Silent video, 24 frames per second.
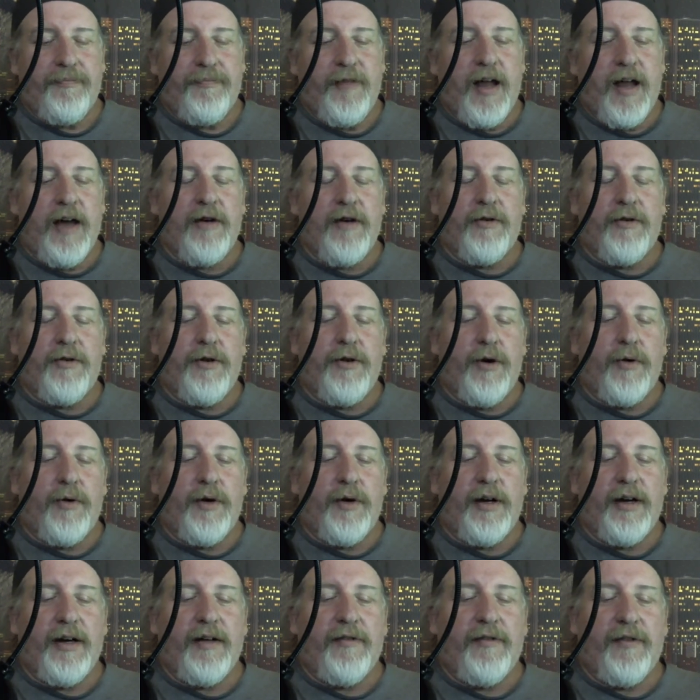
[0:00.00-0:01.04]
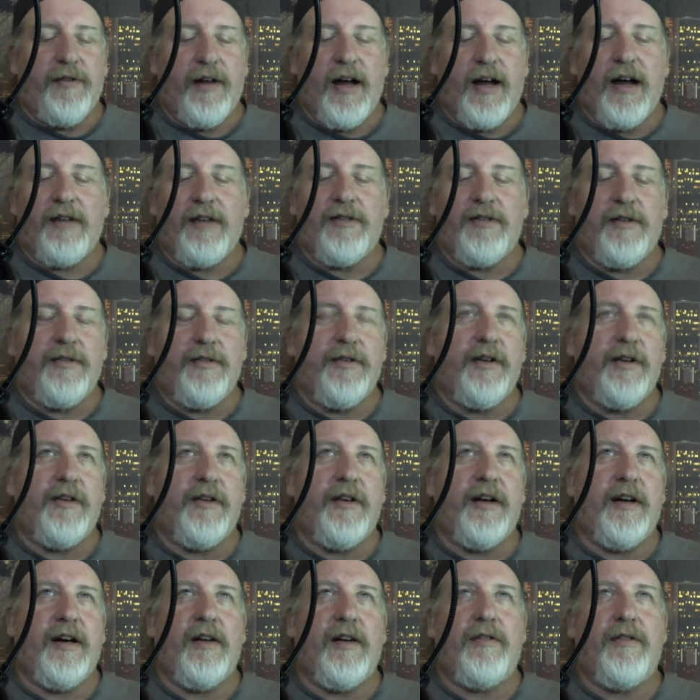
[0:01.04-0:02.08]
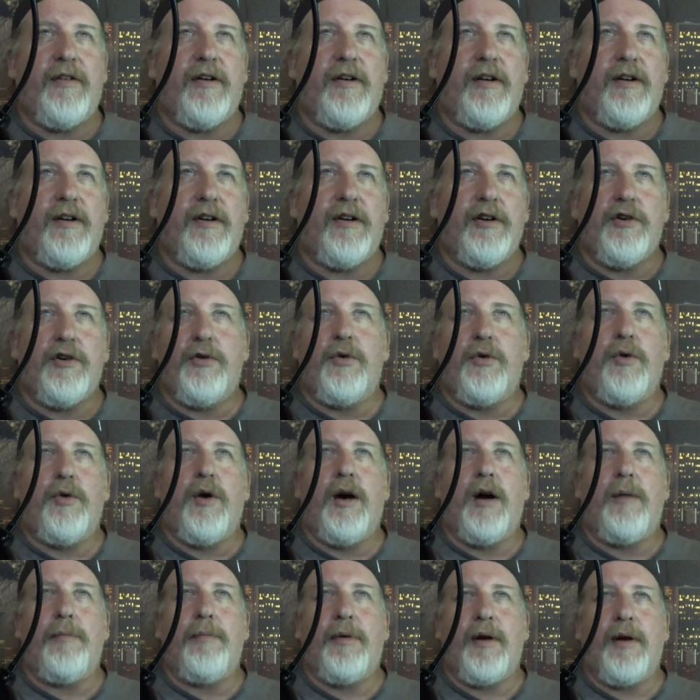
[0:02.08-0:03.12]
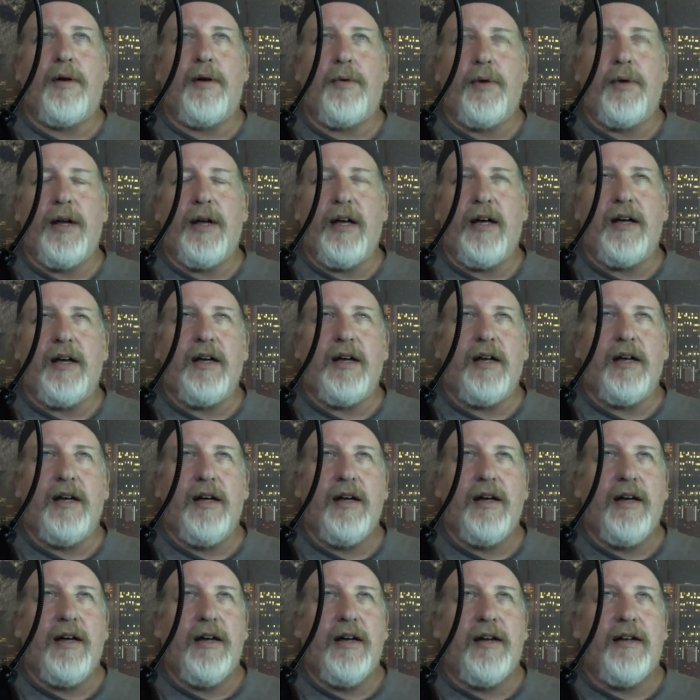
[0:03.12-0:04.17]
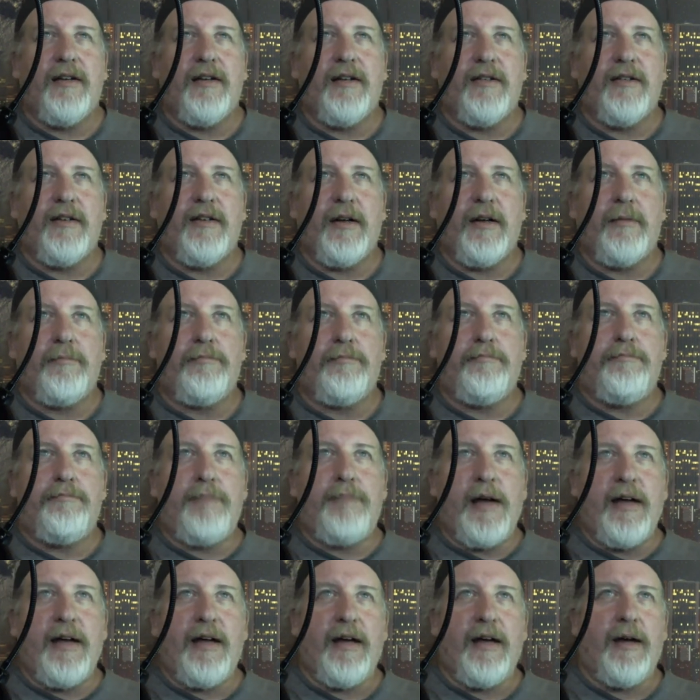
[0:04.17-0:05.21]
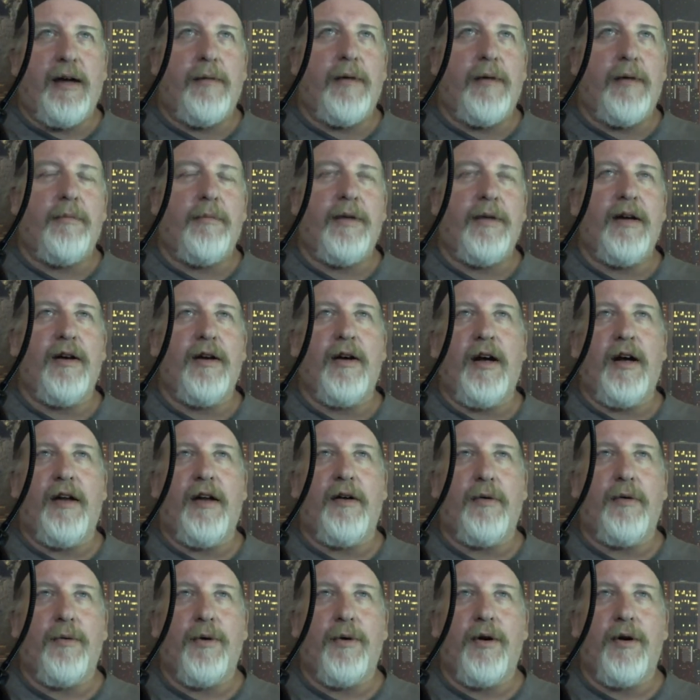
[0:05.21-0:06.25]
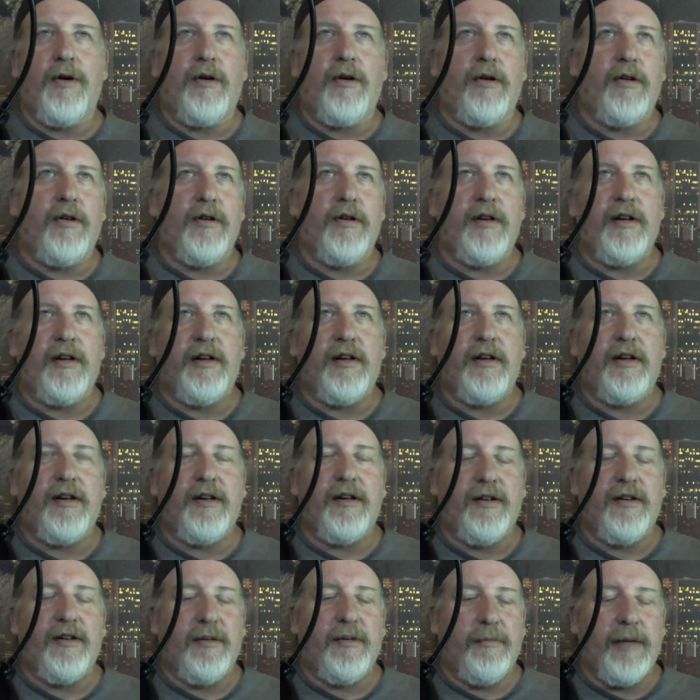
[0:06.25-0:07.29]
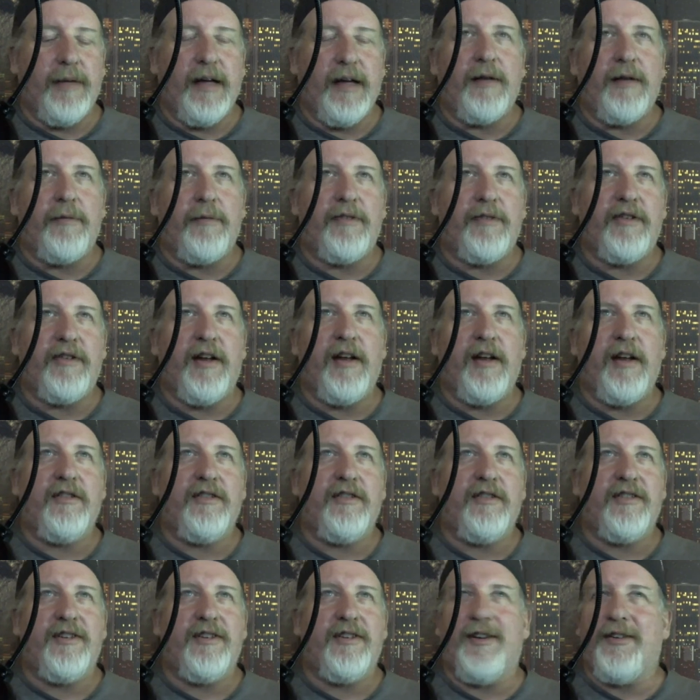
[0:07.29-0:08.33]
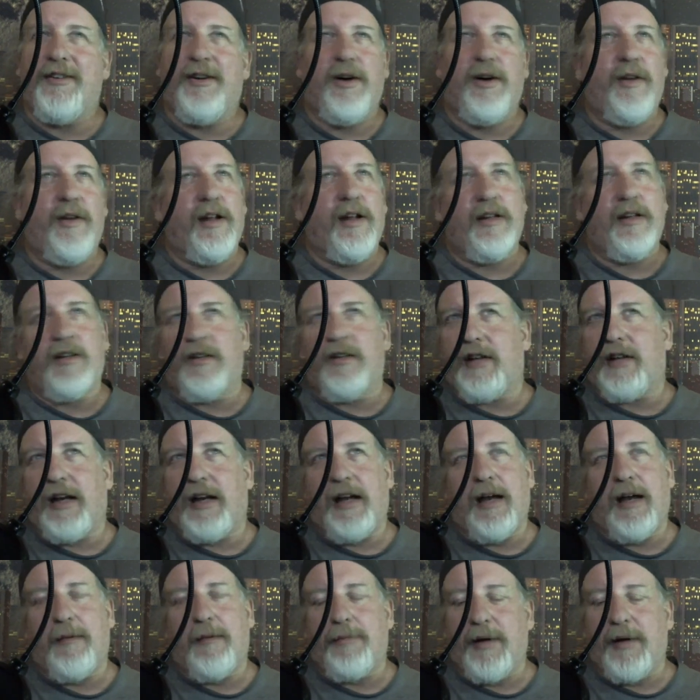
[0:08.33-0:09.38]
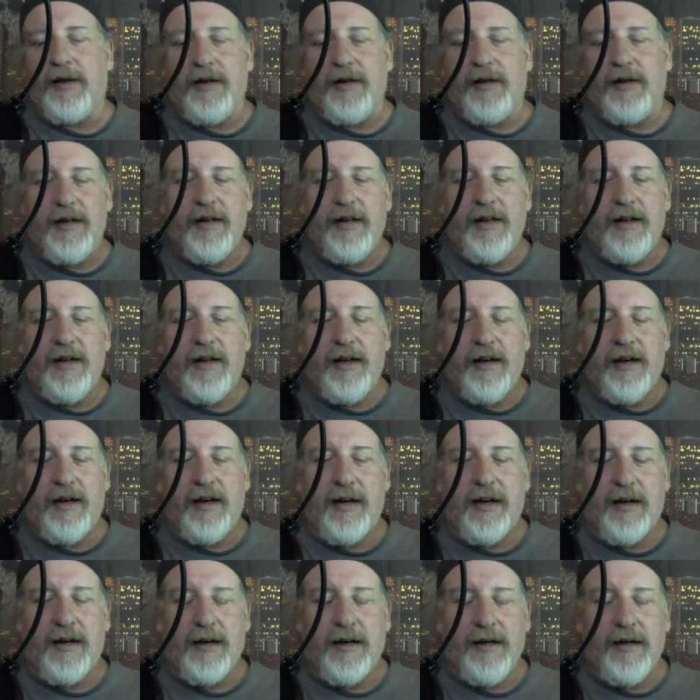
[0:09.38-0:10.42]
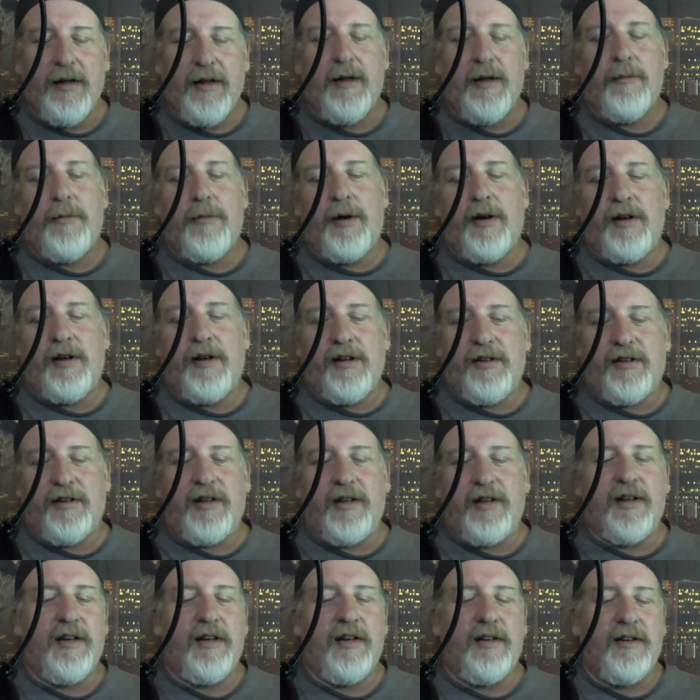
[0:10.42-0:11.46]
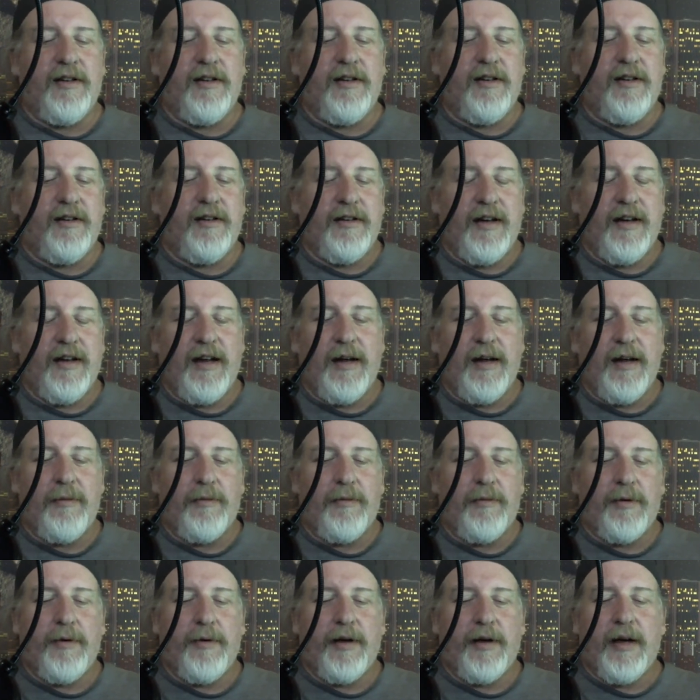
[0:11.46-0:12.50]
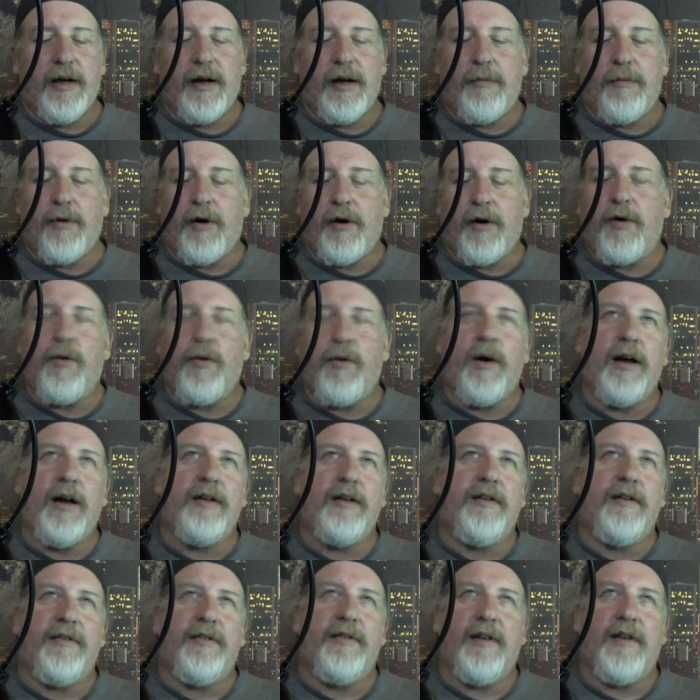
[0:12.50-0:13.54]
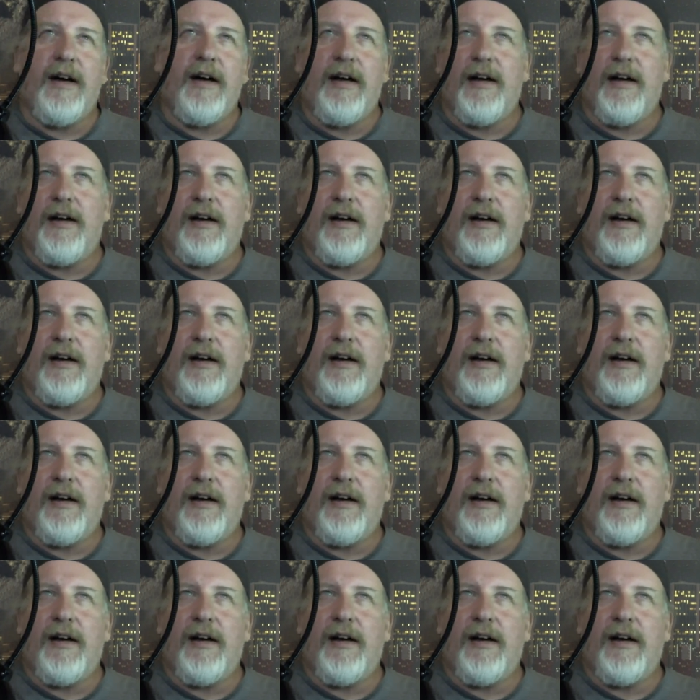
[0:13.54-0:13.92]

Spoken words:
I don't know any philosophy that ever grew up in a week. And it's like, bam, I'm here on the world and making sense. No, that doesn't happen. Uh, but it is getting to a time where we got to more quantify